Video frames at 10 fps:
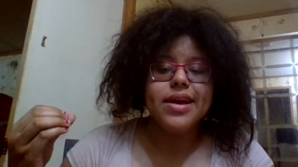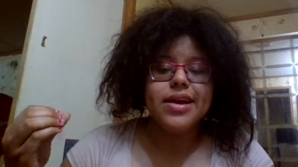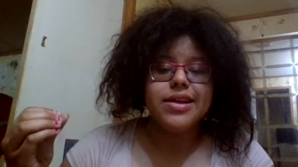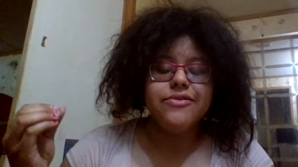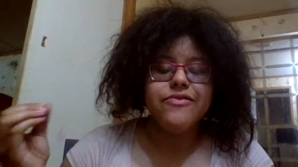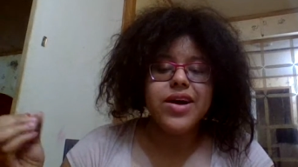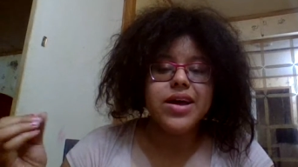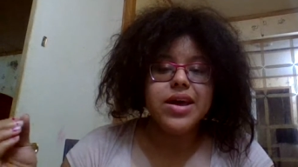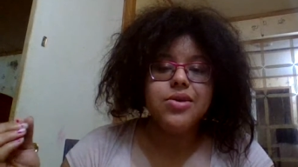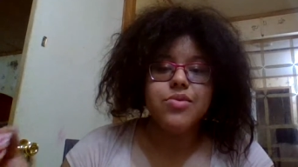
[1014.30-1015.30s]
and
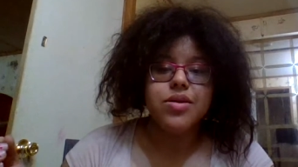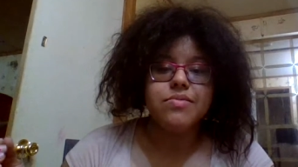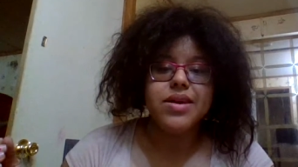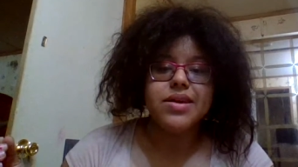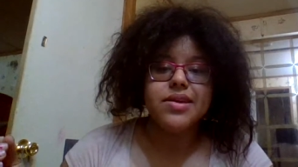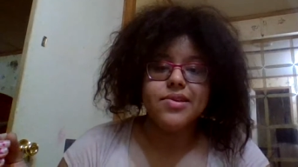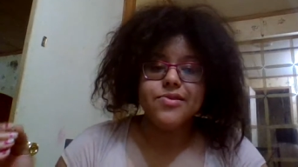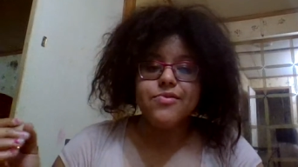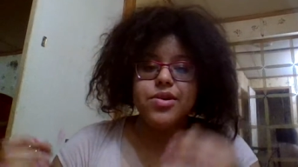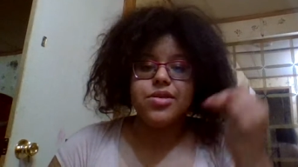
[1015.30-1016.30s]
find out what it
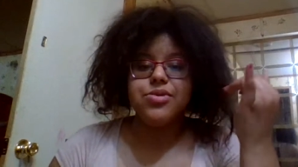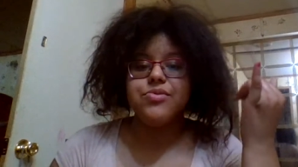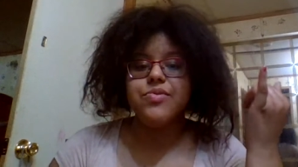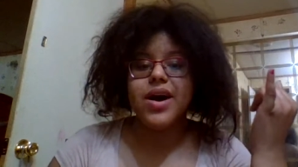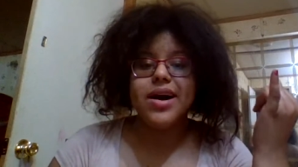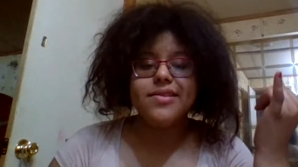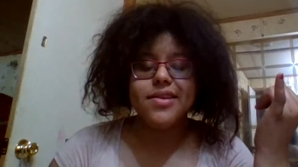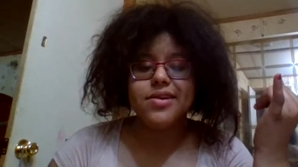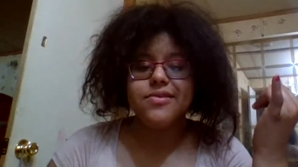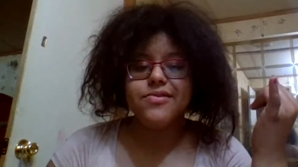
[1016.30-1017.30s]
means, whether through wise
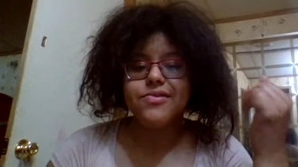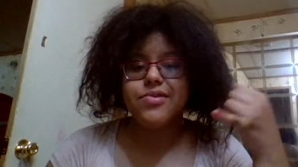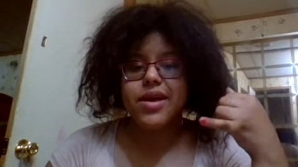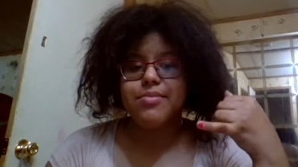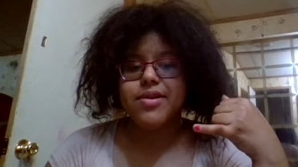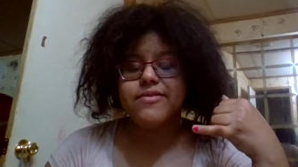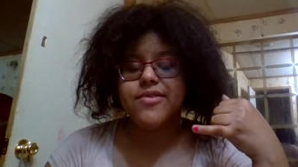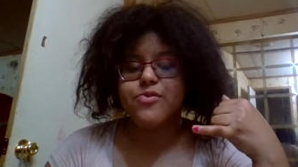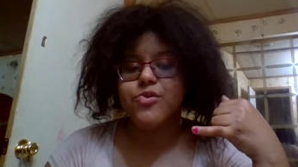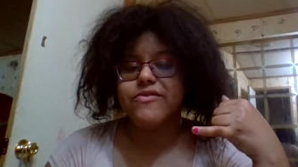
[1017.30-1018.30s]
counsel, like
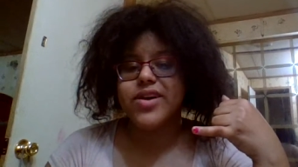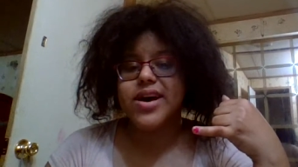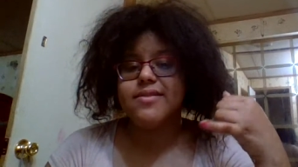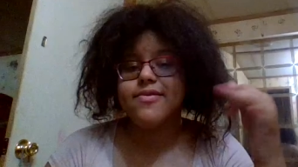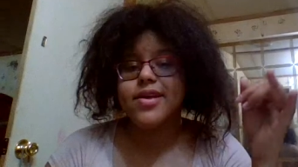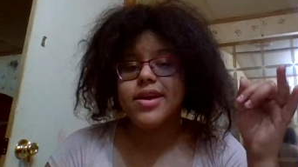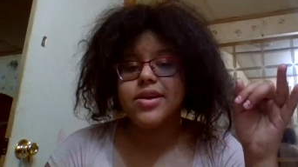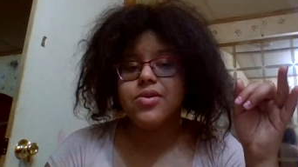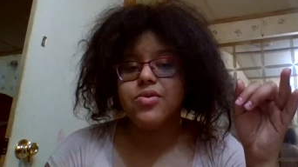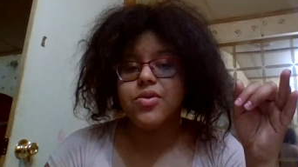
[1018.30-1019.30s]
Proverbs 1 5
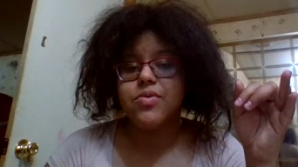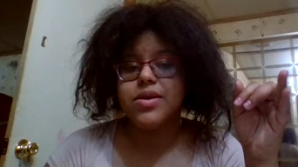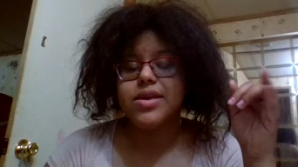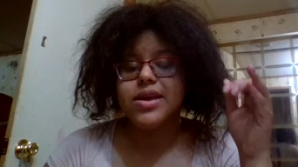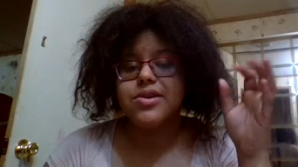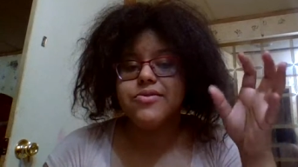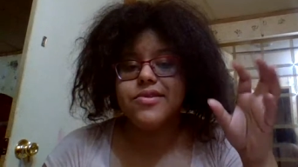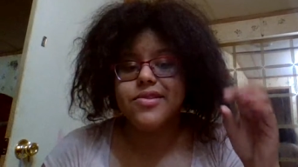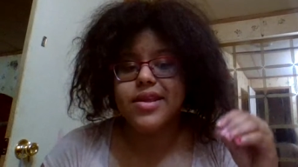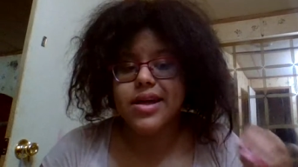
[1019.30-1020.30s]
say, or whether
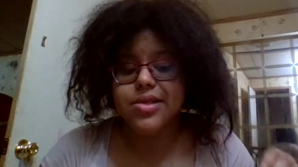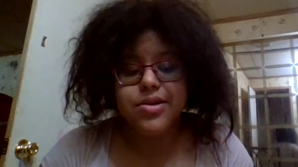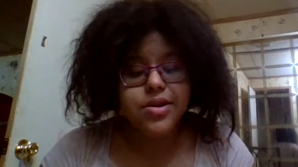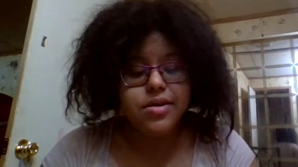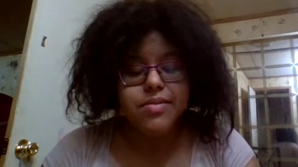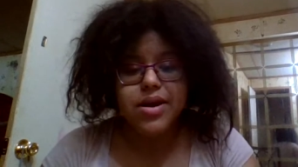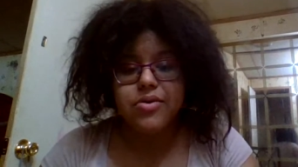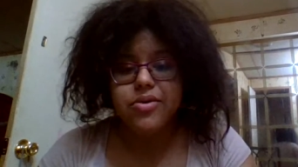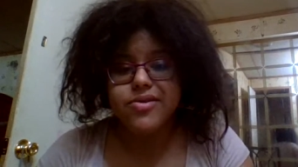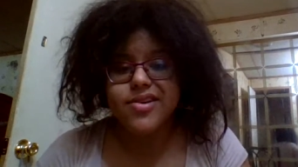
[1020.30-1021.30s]
increasing our learning by
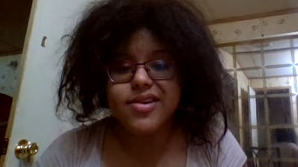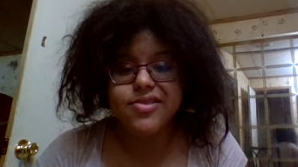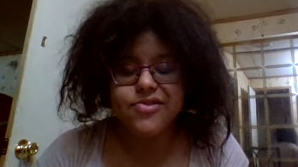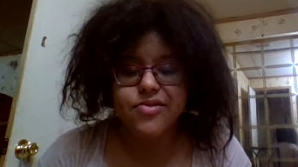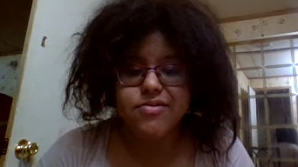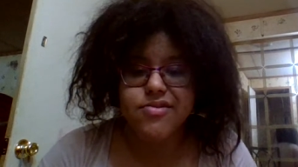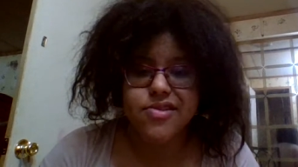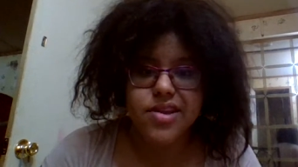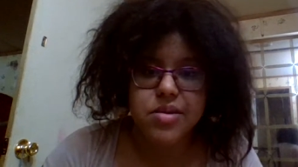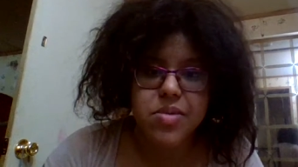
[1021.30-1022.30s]
going to other
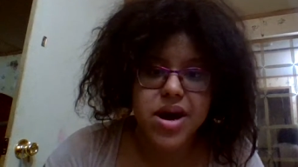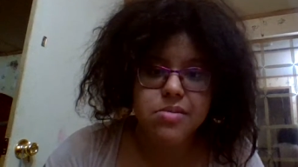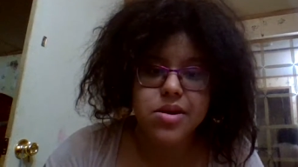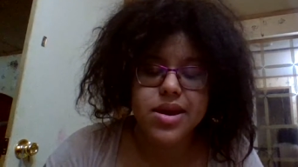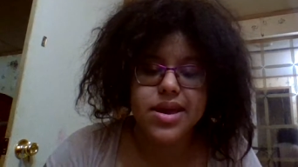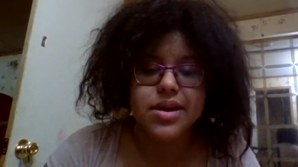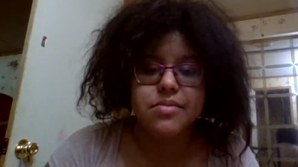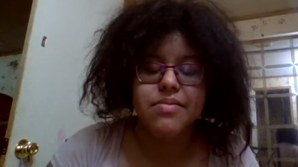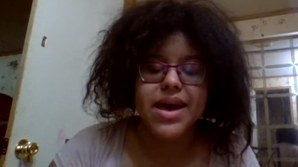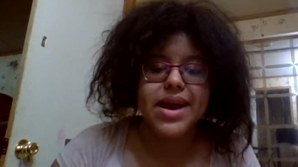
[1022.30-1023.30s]
scriptures in the Bible that can
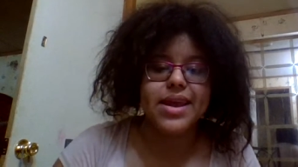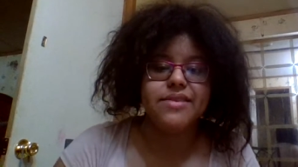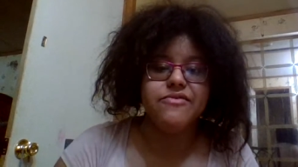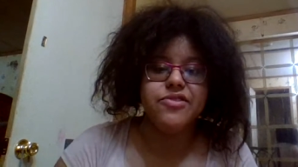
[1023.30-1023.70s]
help back that